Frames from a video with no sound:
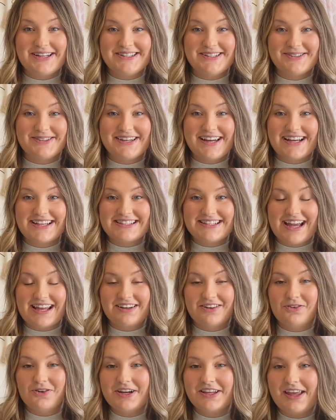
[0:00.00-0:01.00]
so the next
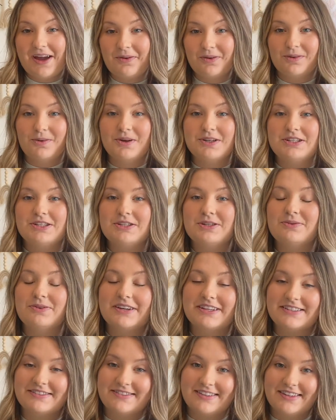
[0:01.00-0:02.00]
category that we're going to do is